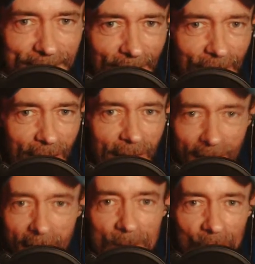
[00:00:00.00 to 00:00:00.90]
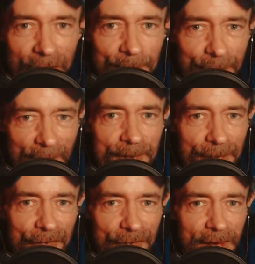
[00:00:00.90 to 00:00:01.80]
I'm going to pimp
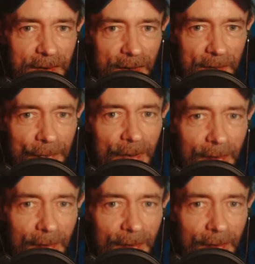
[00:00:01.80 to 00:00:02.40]
his like crib.